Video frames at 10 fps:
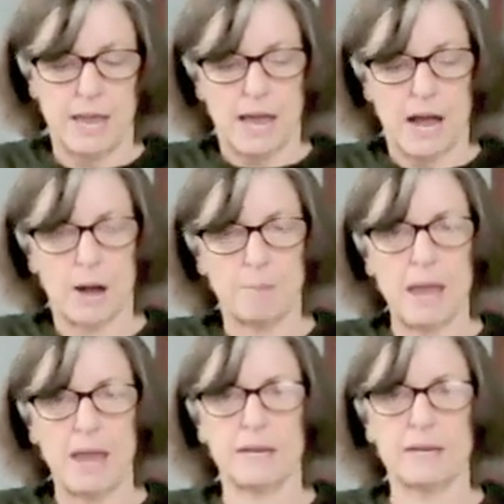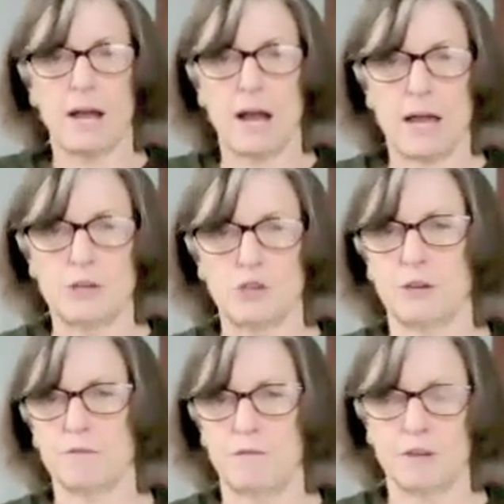And as you
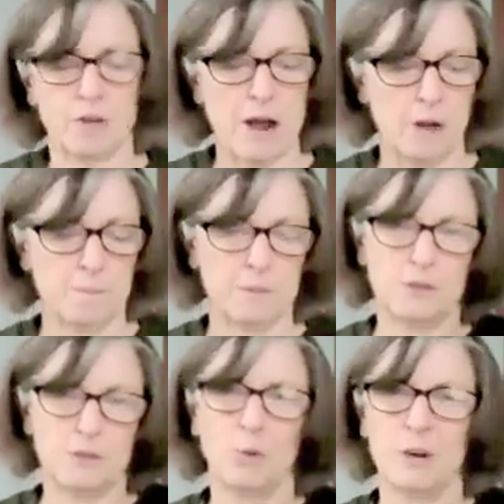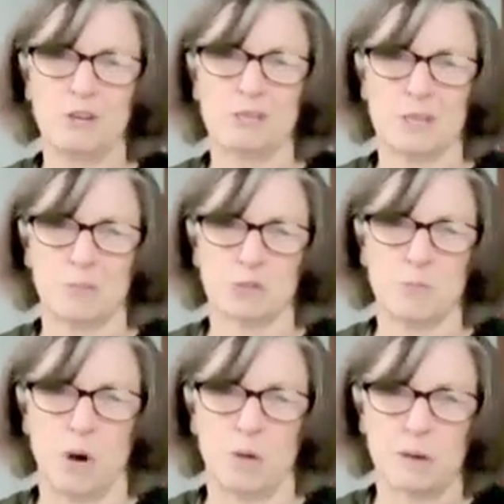can figure out, you want to use something
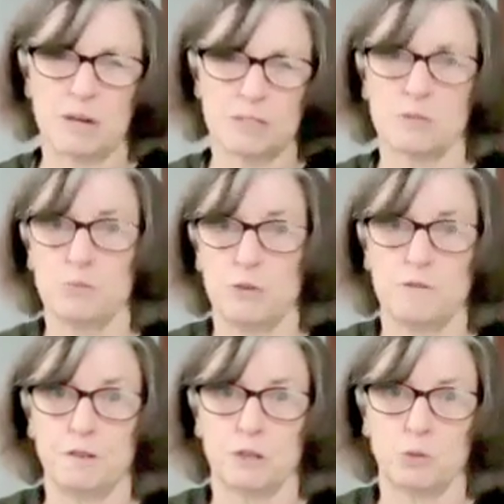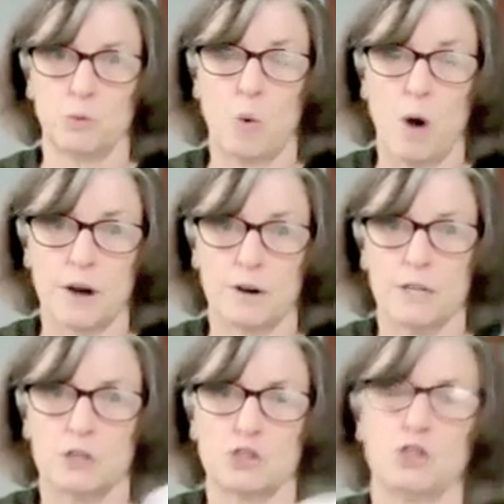small, because then when you fill it with water,
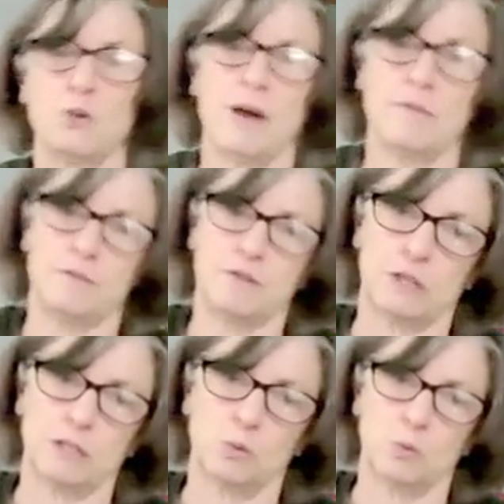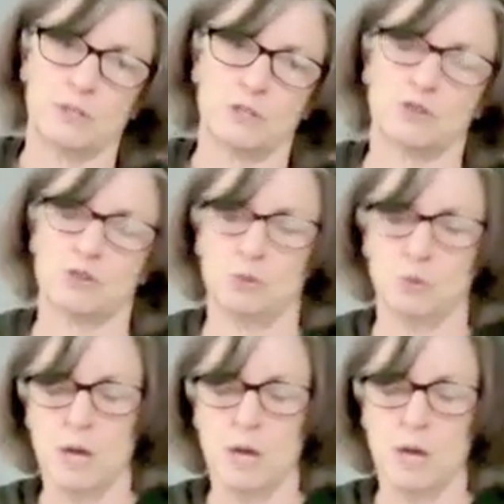it's too heavy for the little ones to